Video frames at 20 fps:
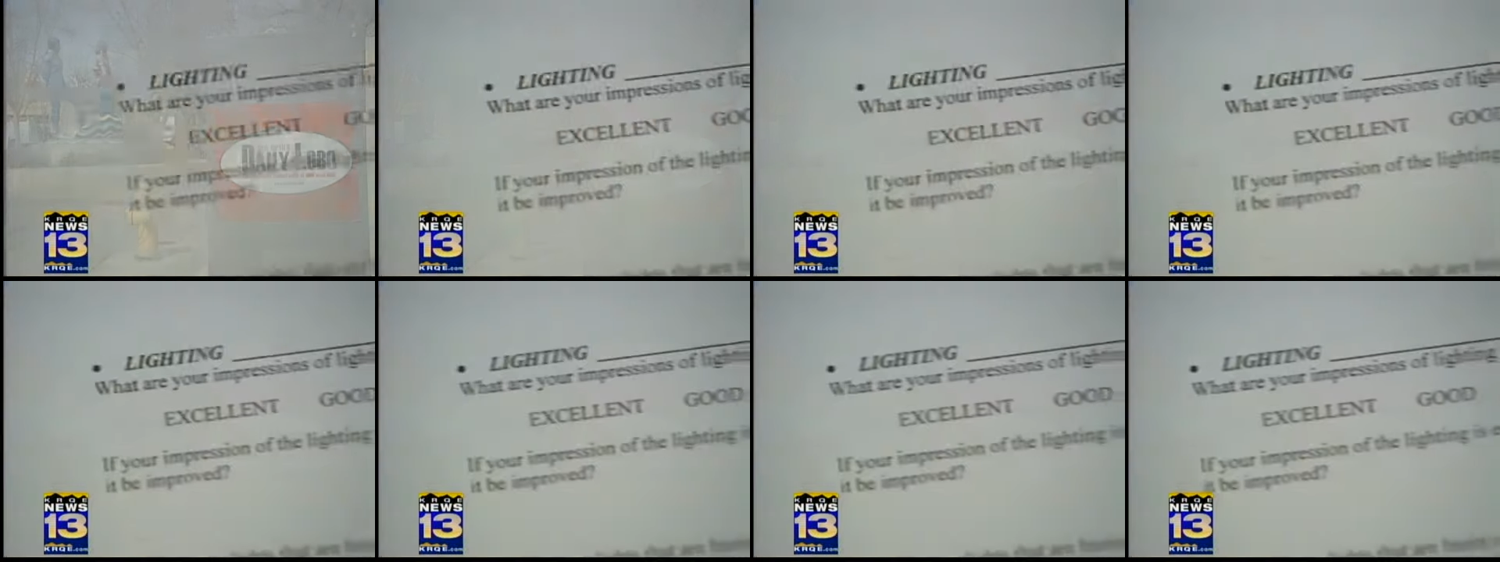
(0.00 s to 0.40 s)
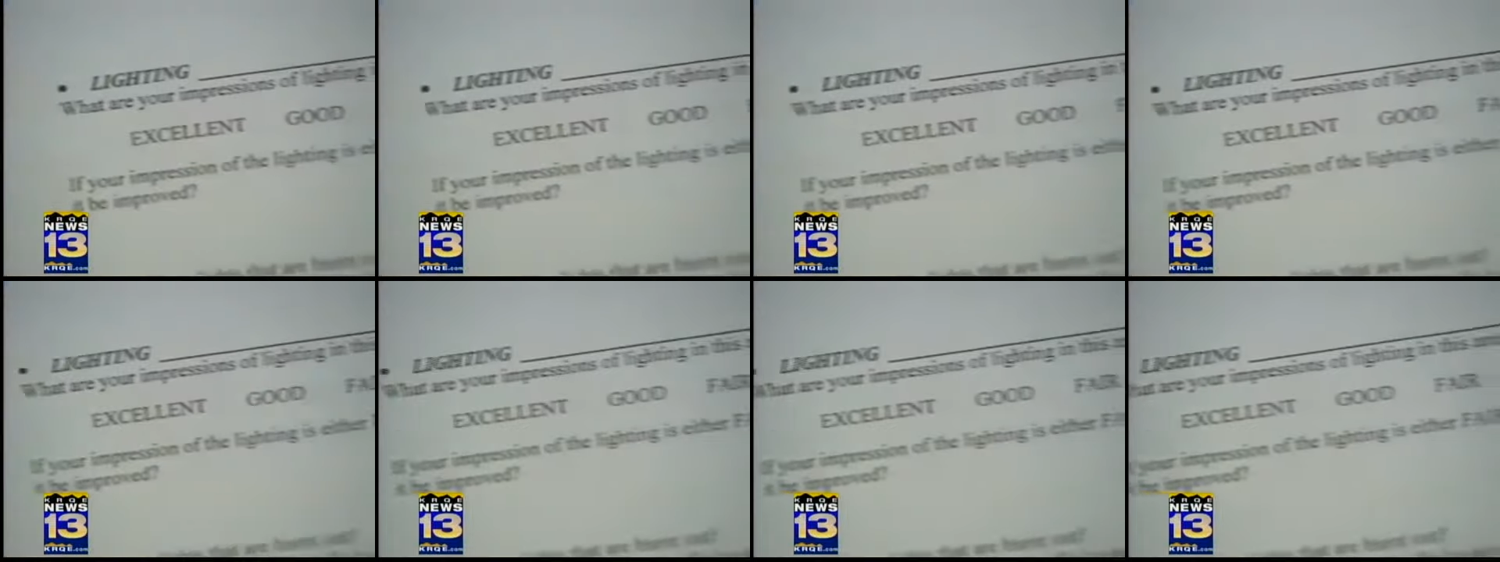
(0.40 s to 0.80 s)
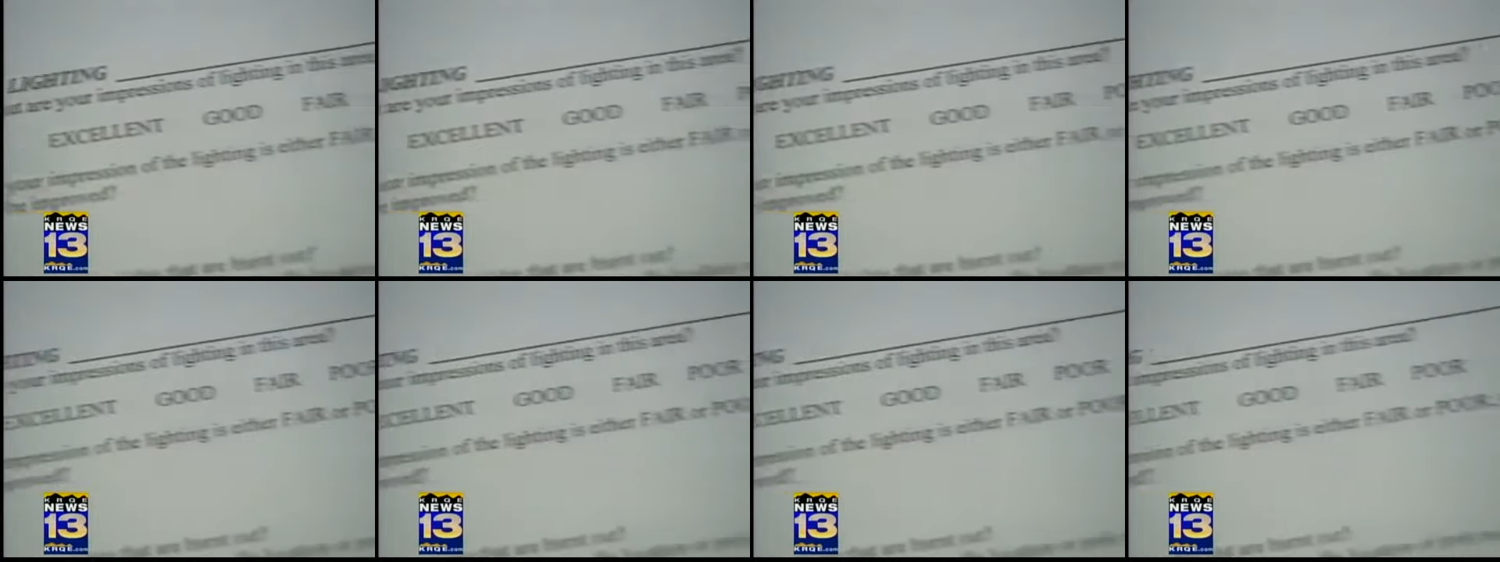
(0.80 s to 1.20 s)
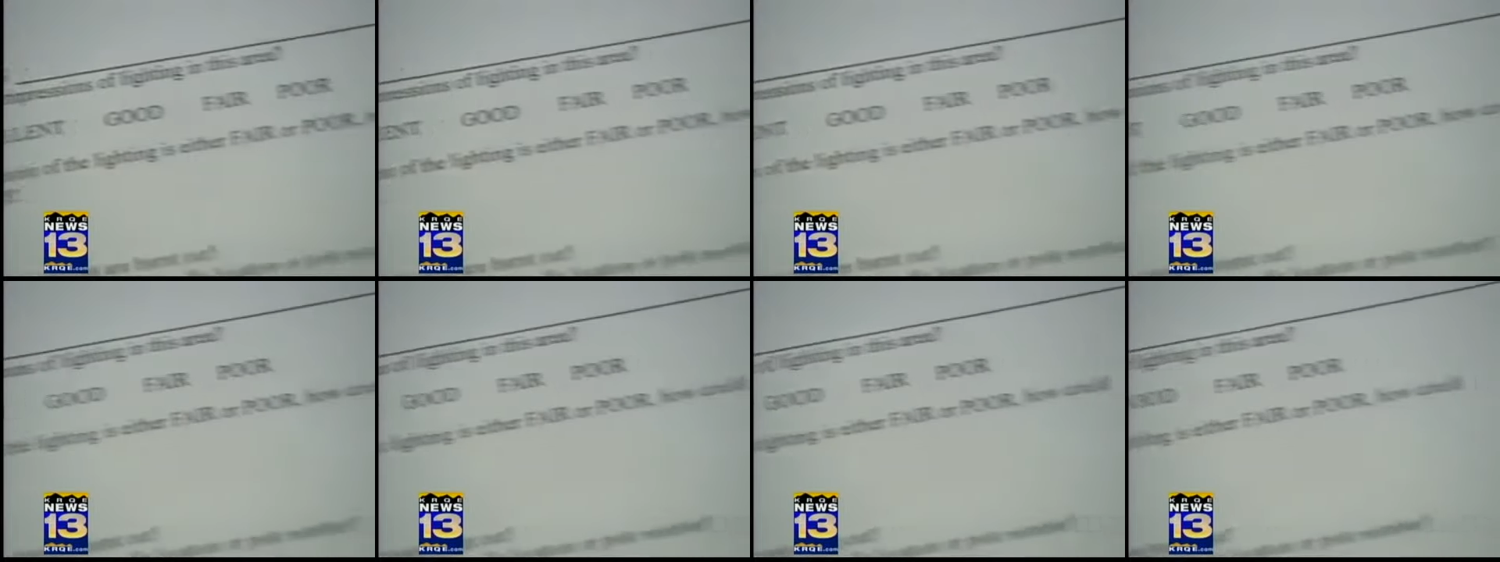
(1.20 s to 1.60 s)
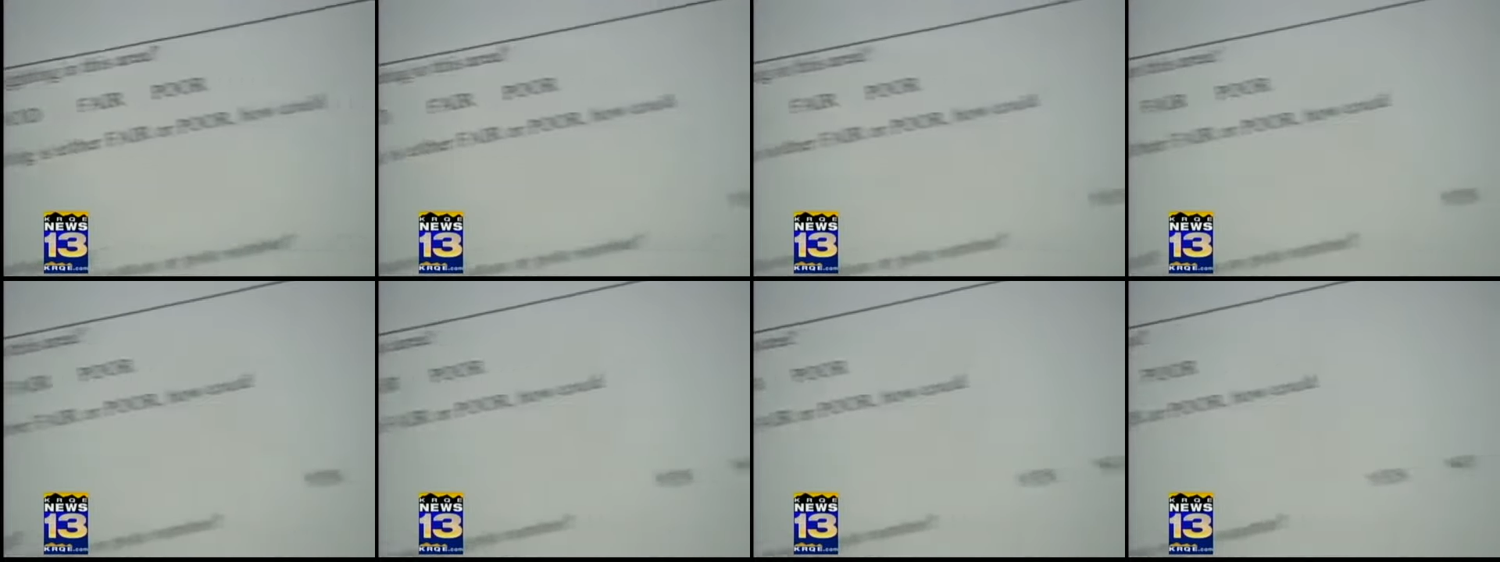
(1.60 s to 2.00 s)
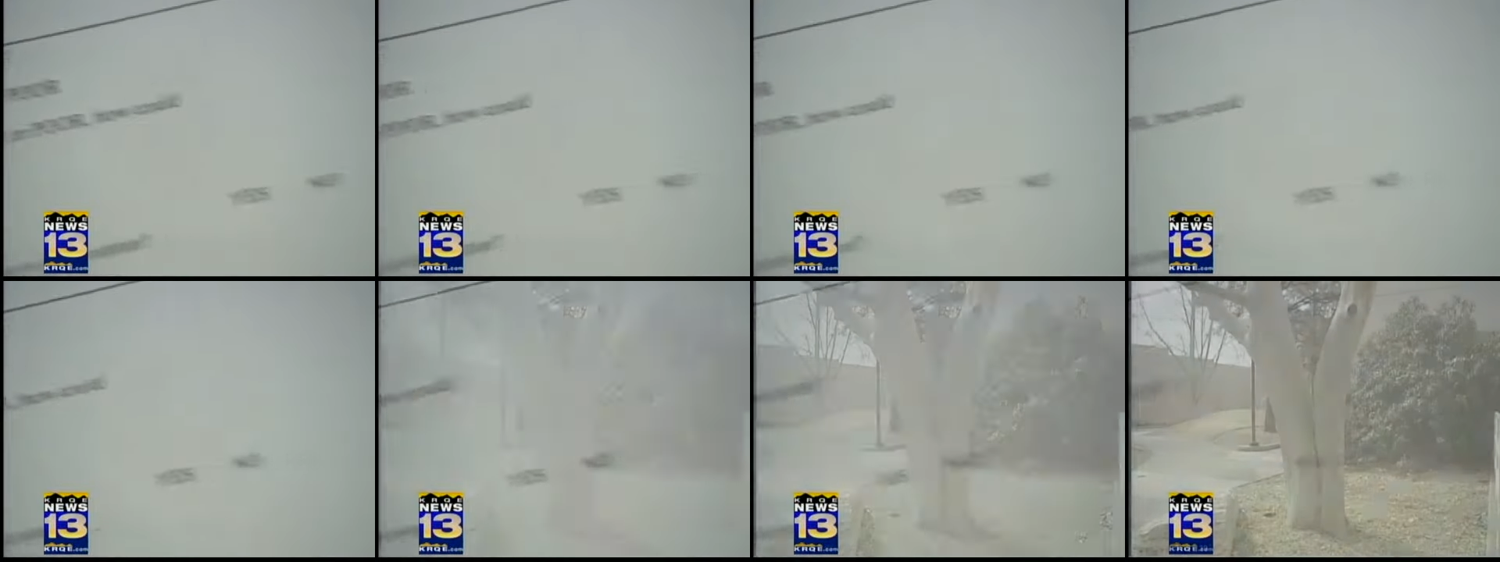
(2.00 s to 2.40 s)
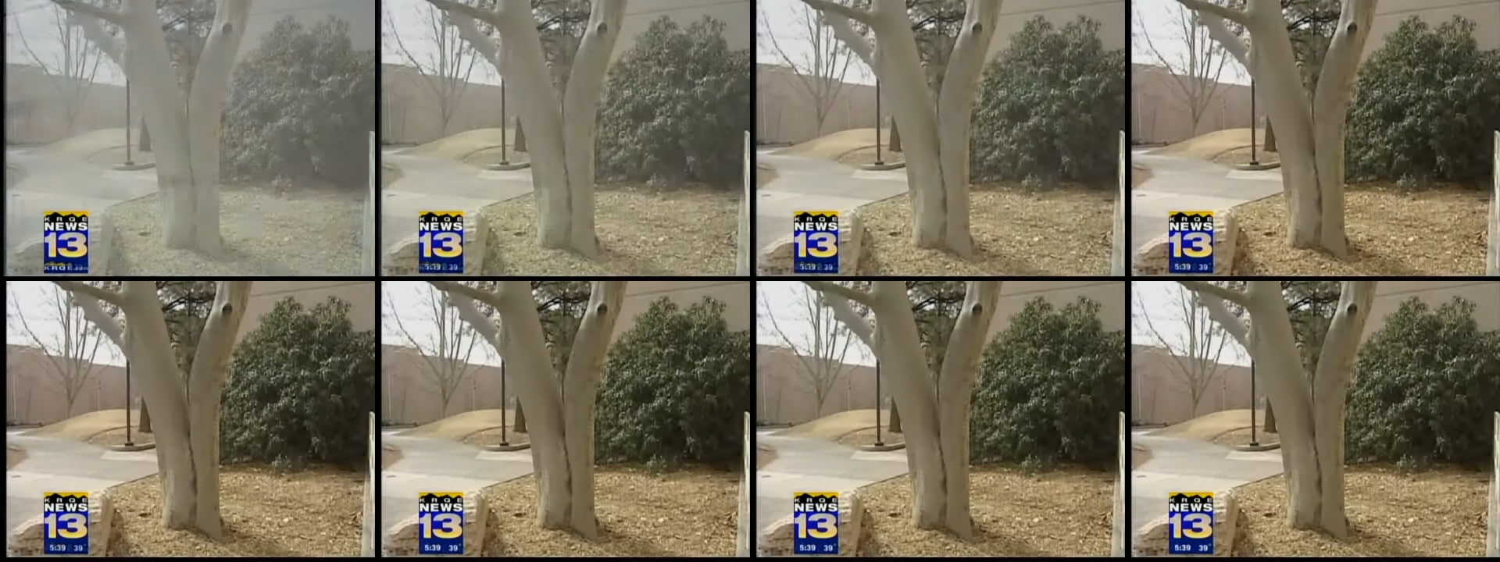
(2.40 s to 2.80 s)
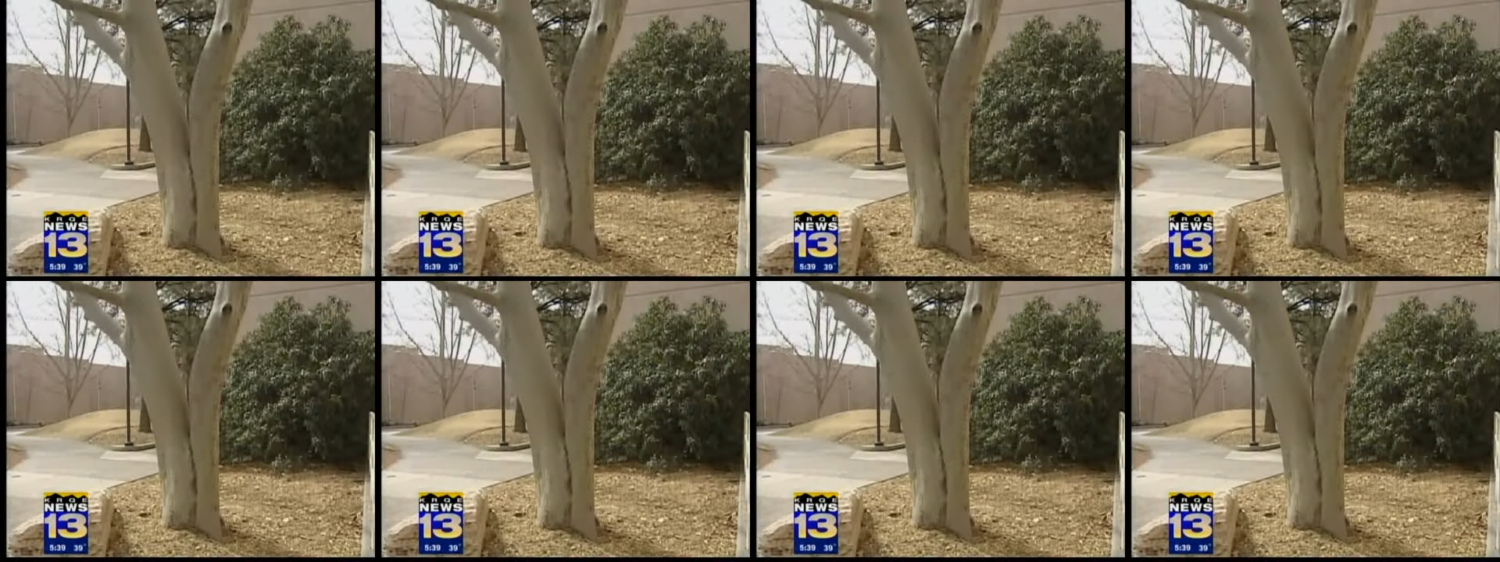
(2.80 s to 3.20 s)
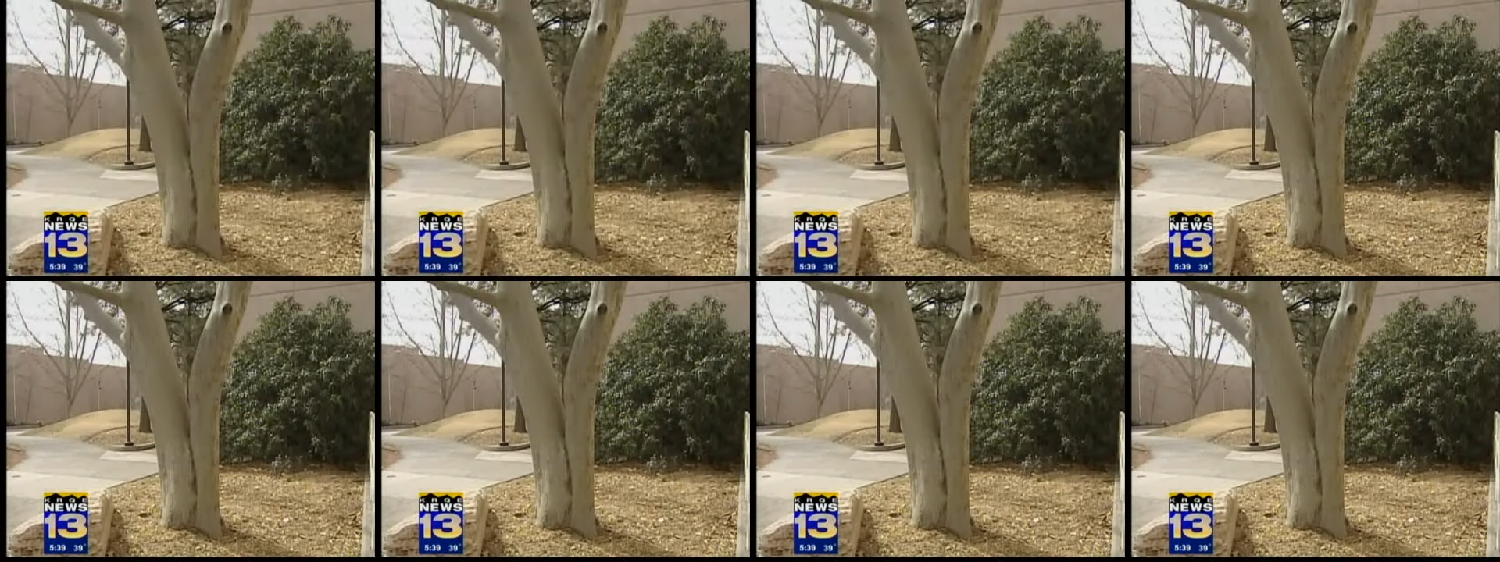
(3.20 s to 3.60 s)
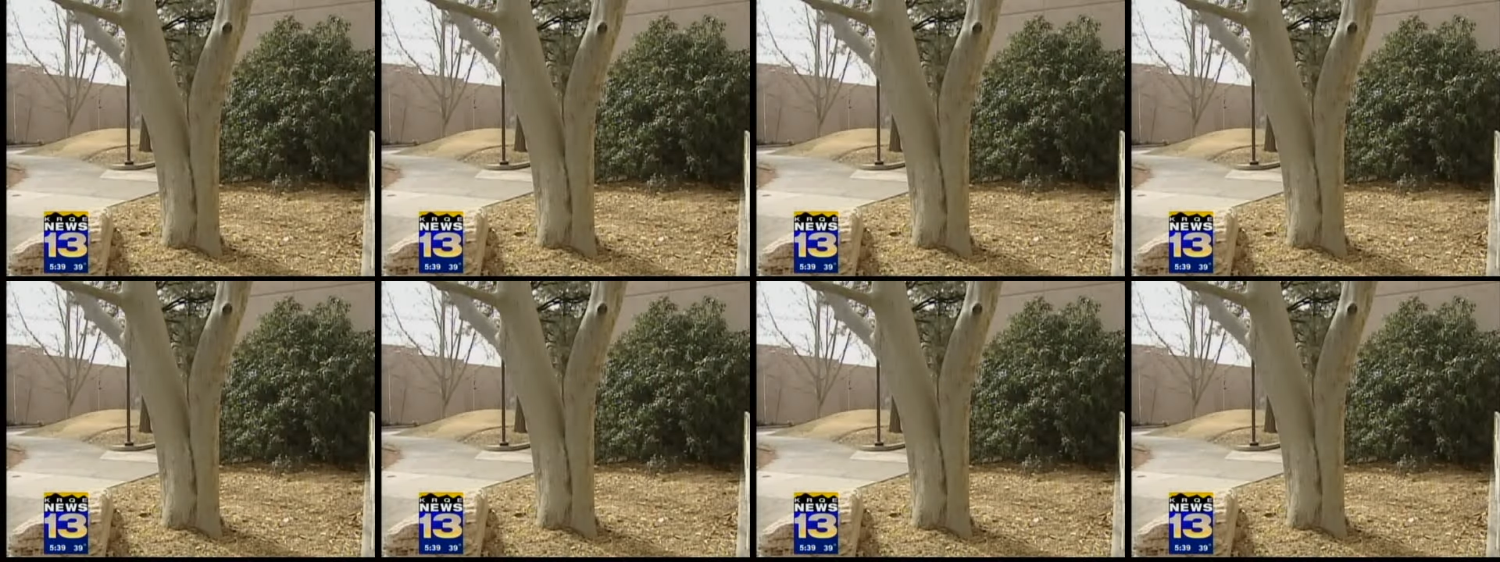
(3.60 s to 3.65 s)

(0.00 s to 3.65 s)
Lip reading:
(no speaker visible)